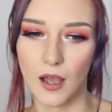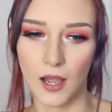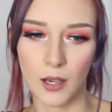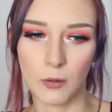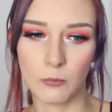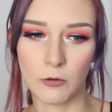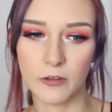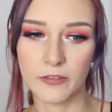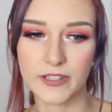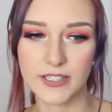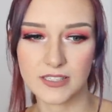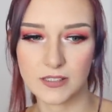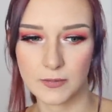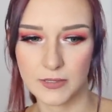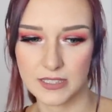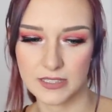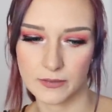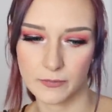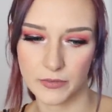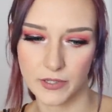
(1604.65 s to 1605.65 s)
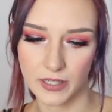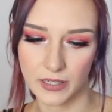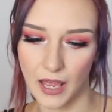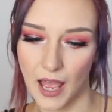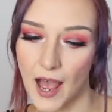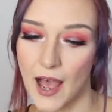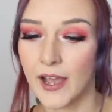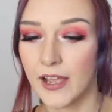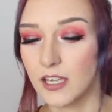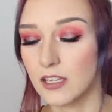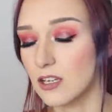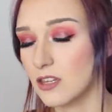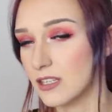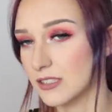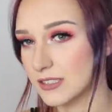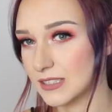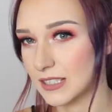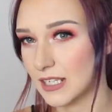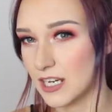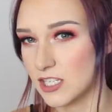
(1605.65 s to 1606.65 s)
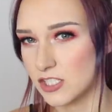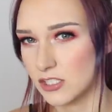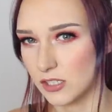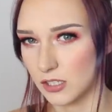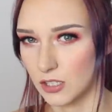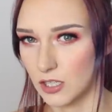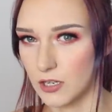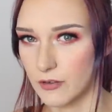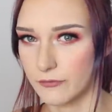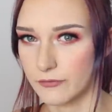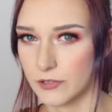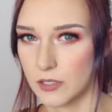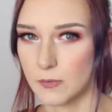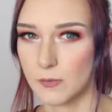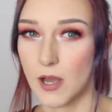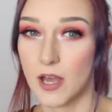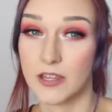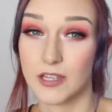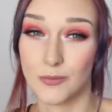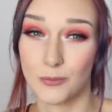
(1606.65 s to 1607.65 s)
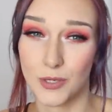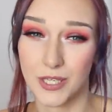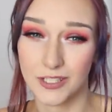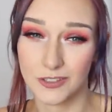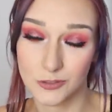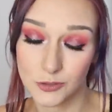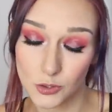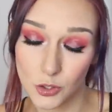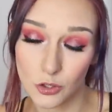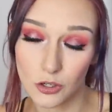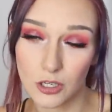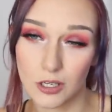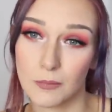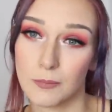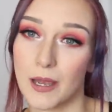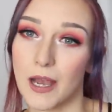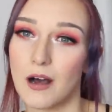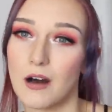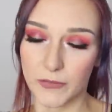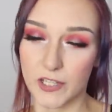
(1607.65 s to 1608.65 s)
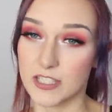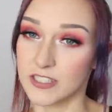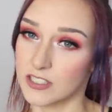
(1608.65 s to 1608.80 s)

I want this to be something that I and others can actually learn from and that we can talk about